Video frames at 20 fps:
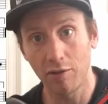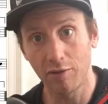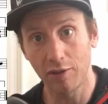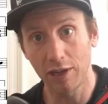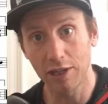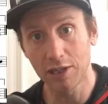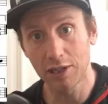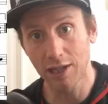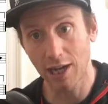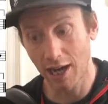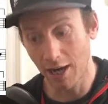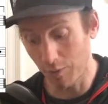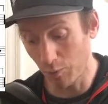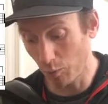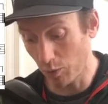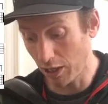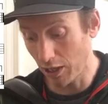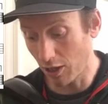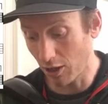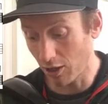of this,
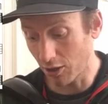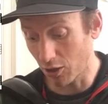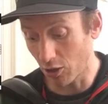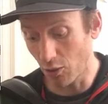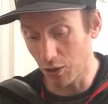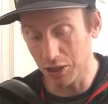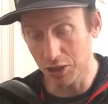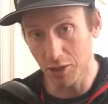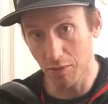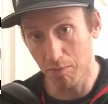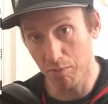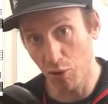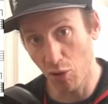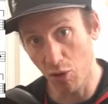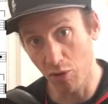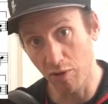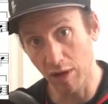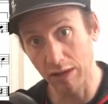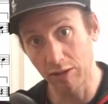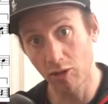and we are going to
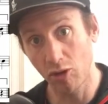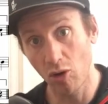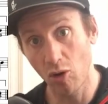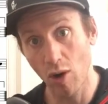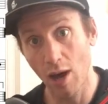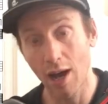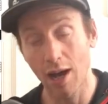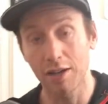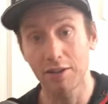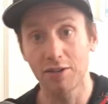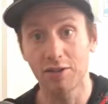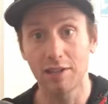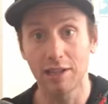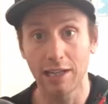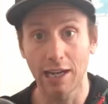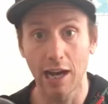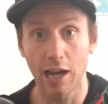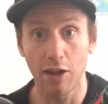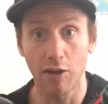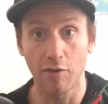put the 2 hands
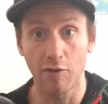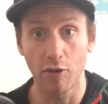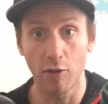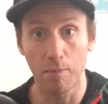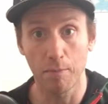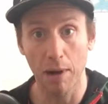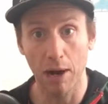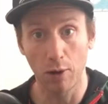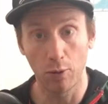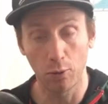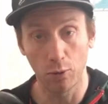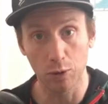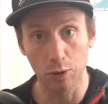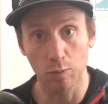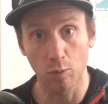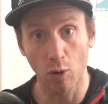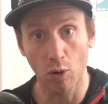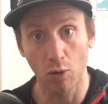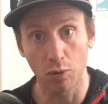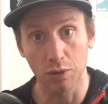together for
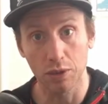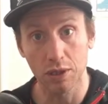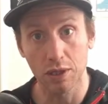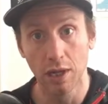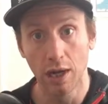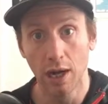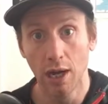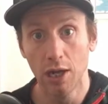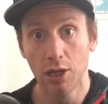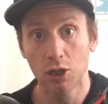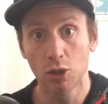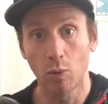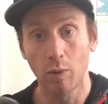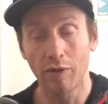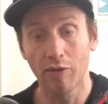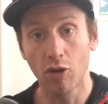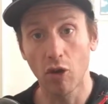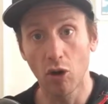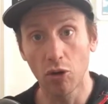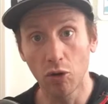Paulo's Waltz. So
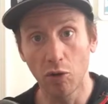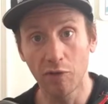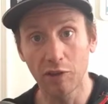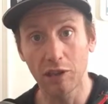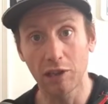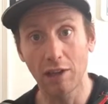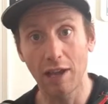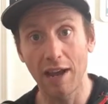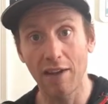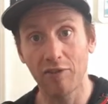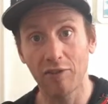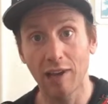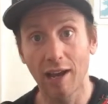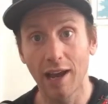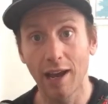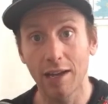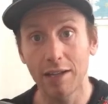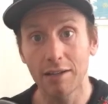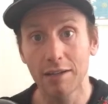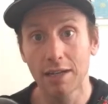we've gone over the left
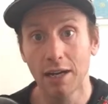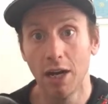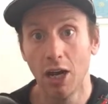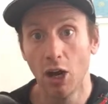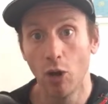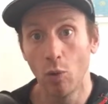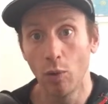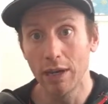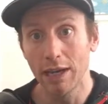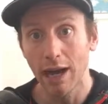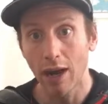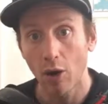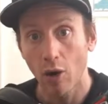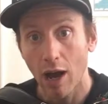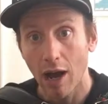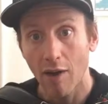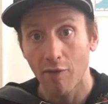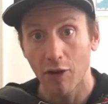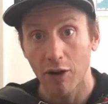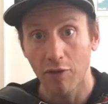hand, we now
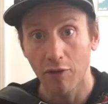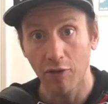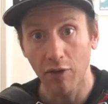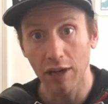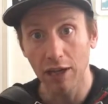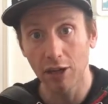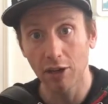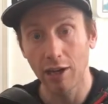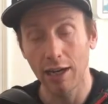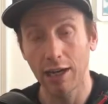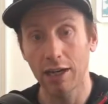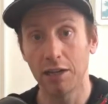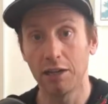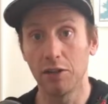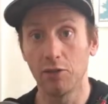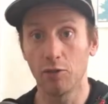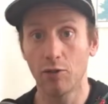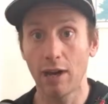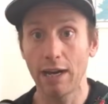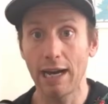have our fingering in
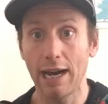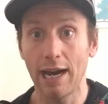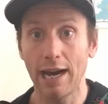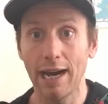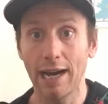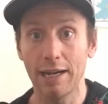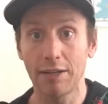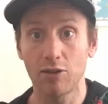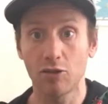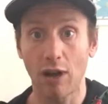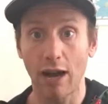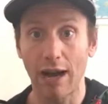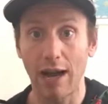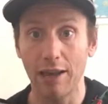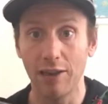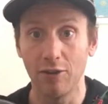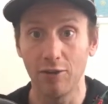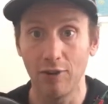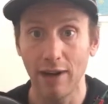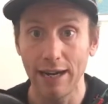the right hand
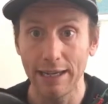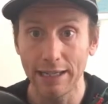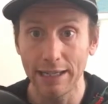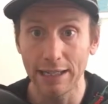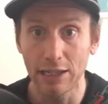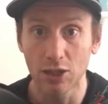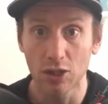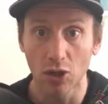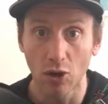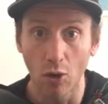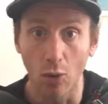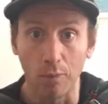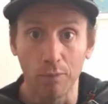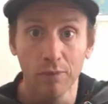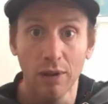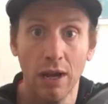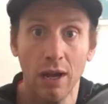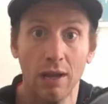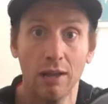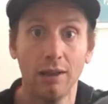at the ready. So
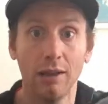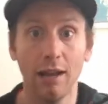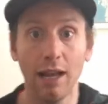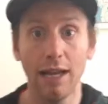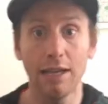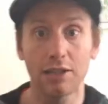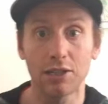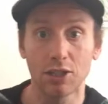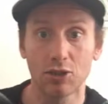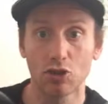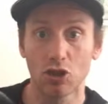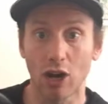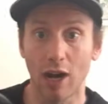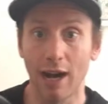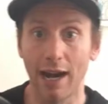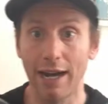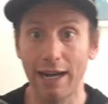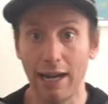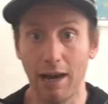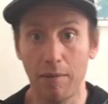let's
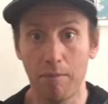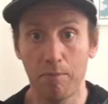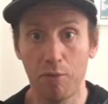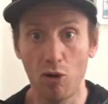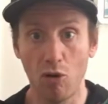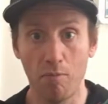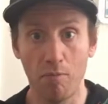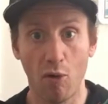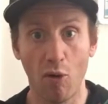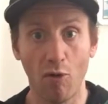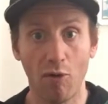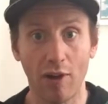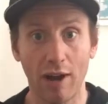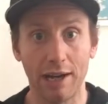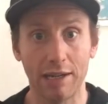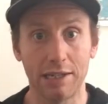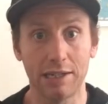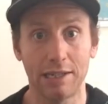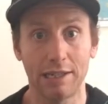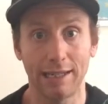try and put both
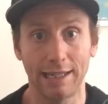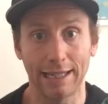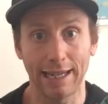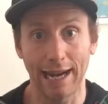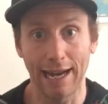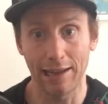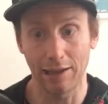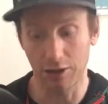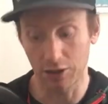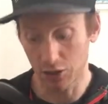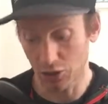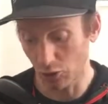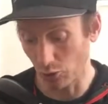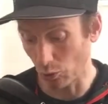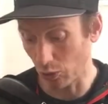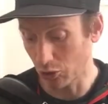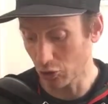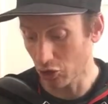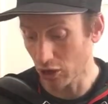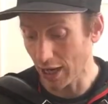hands together. So
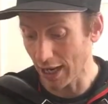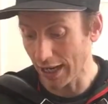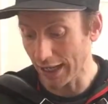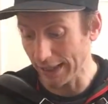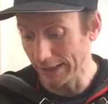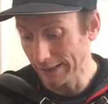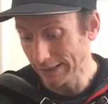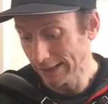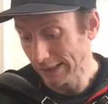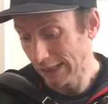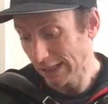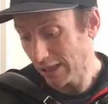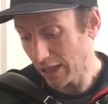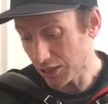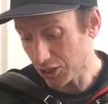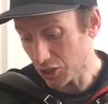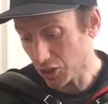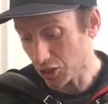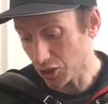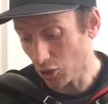we'll try,
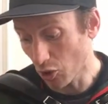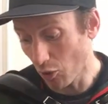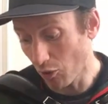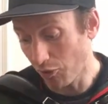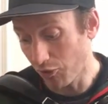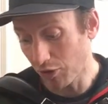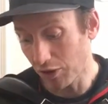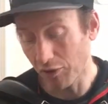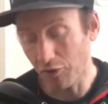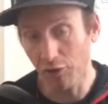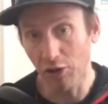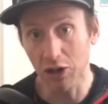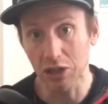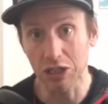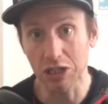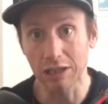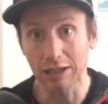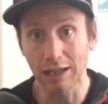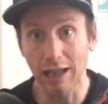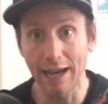let's just go for the
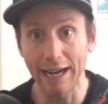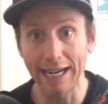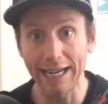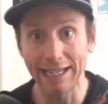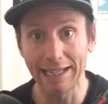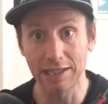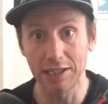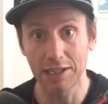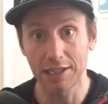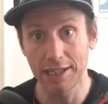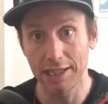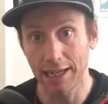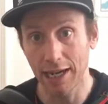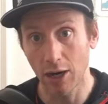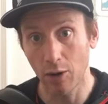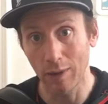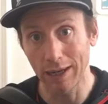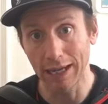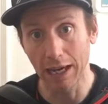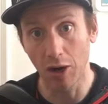first line and see
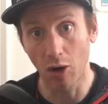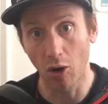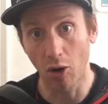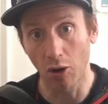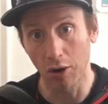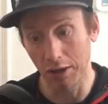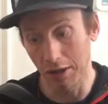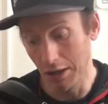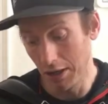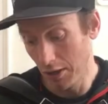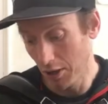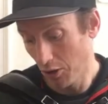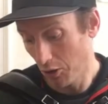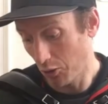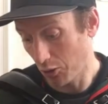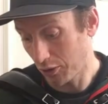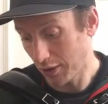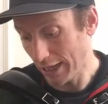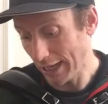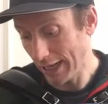how we get on.
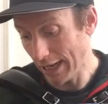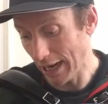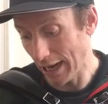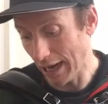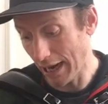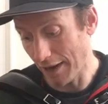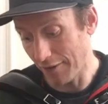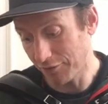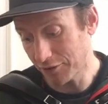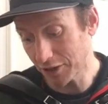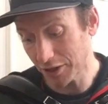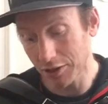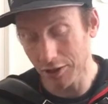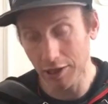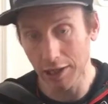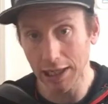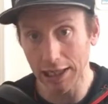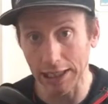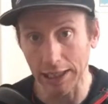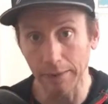Okay, after
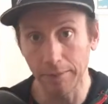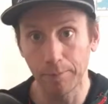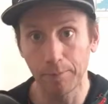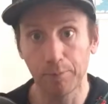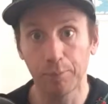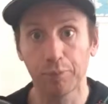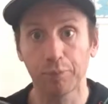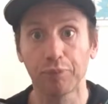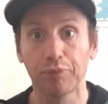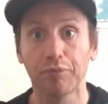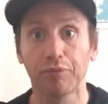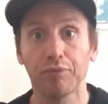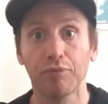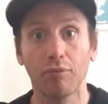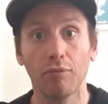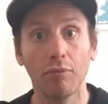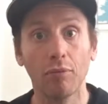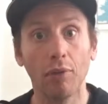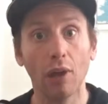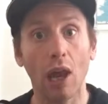3.
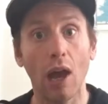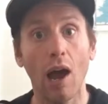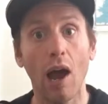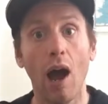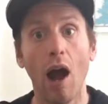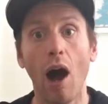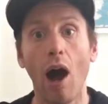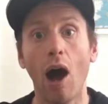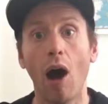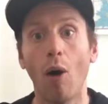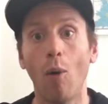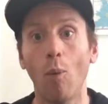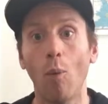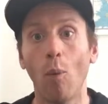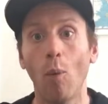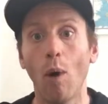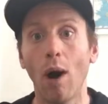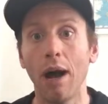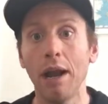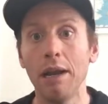
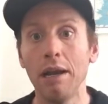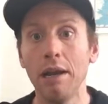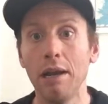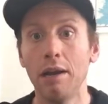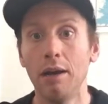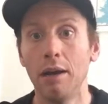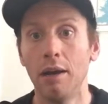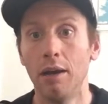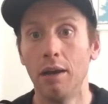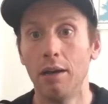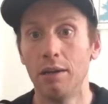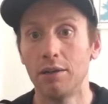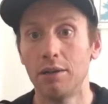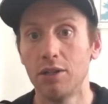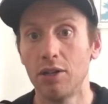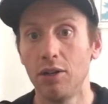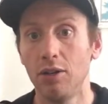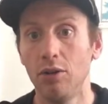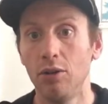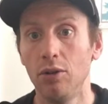1,
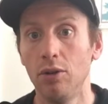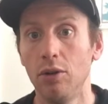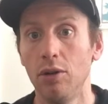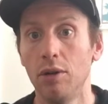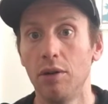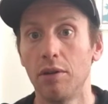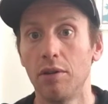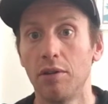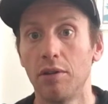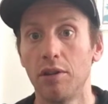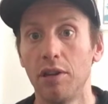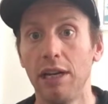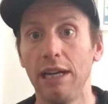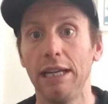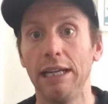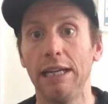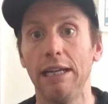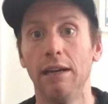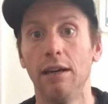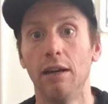2,
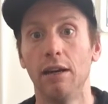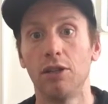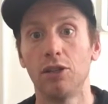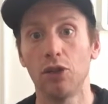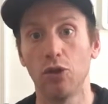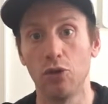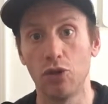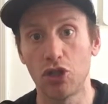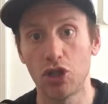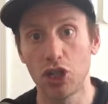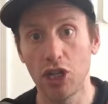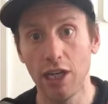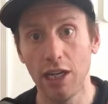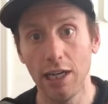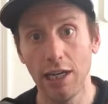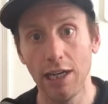3. So G,